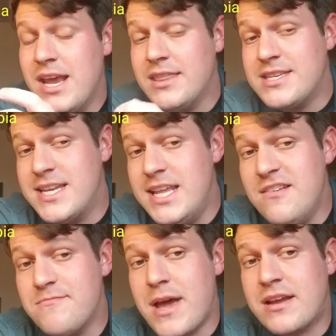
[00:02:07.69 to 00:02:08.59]
And the
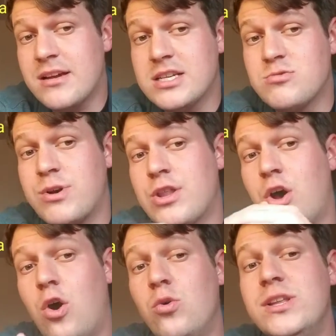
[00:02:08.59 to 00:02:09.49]
city of Mecca is one of the
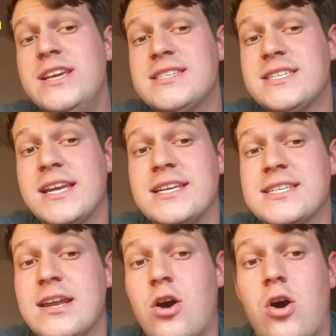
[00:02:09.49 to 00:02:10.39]
holiest
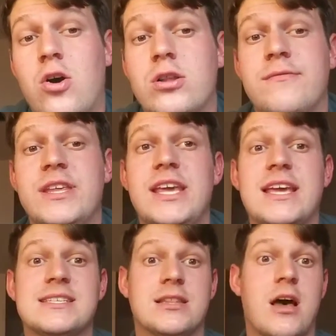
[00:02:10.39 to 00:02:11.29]
cities in all of the
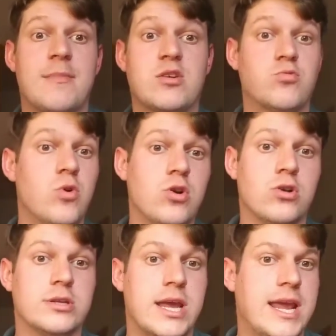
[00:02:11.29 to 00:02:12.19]
Islamic
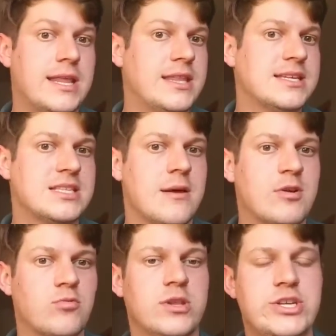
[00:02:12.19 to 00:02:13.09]
world and the
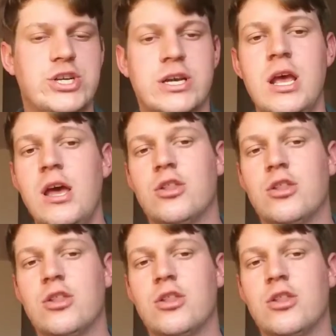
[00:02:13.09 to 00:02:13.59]
Islamic religion.